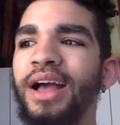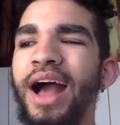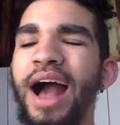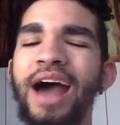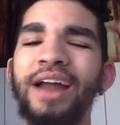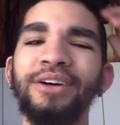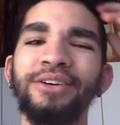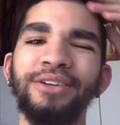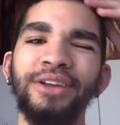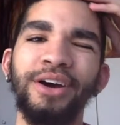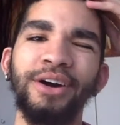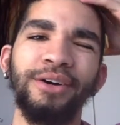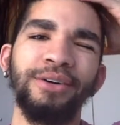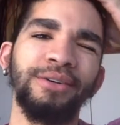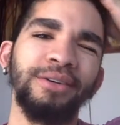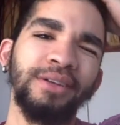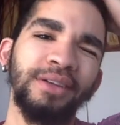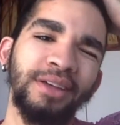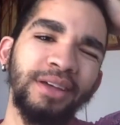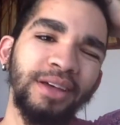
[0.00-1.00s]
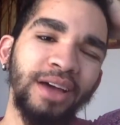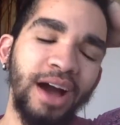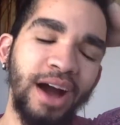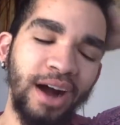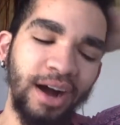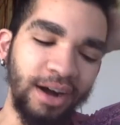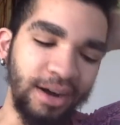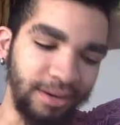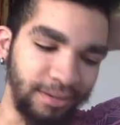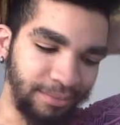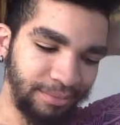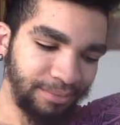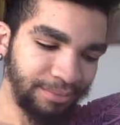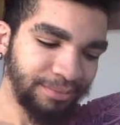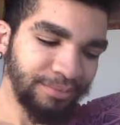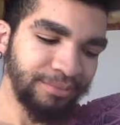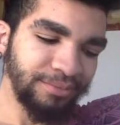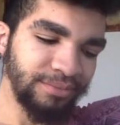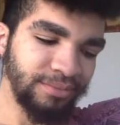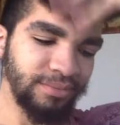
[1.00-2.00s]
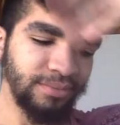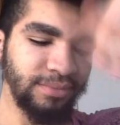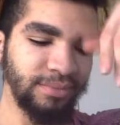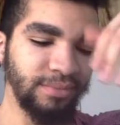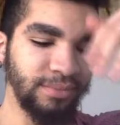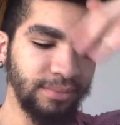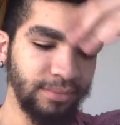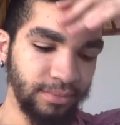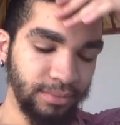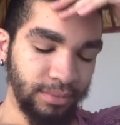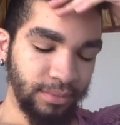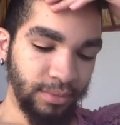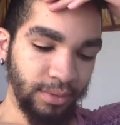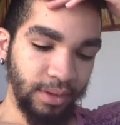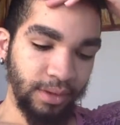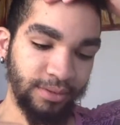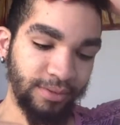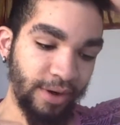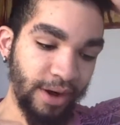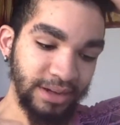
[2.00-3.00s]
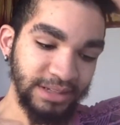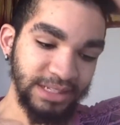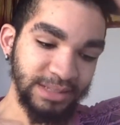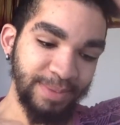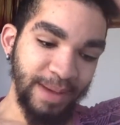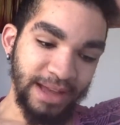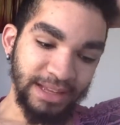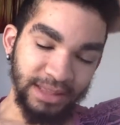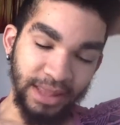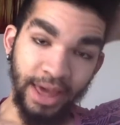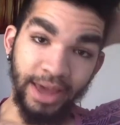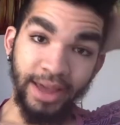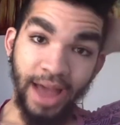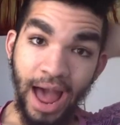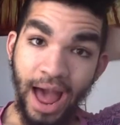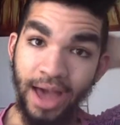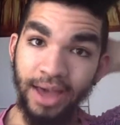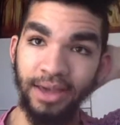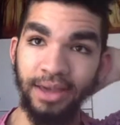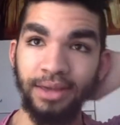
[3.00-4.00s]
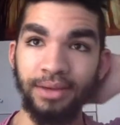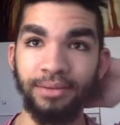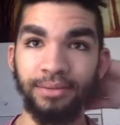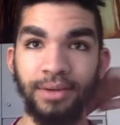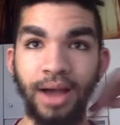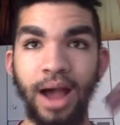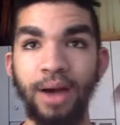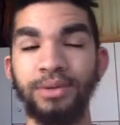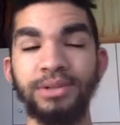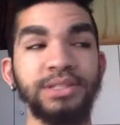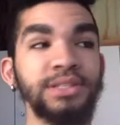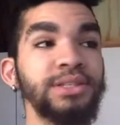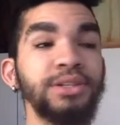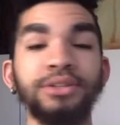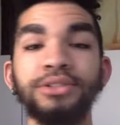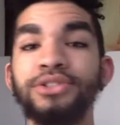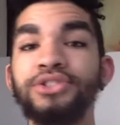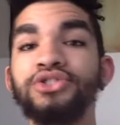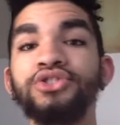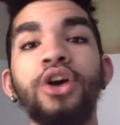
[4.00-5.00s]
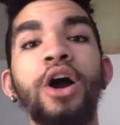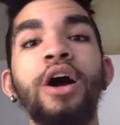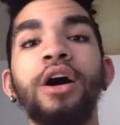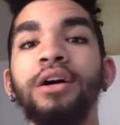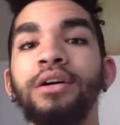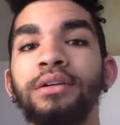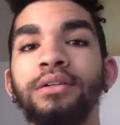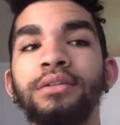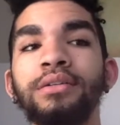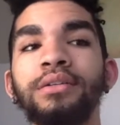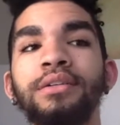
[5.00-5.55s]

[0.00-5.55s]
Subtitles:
I don't know. Um, as far as this past, like I was still strong.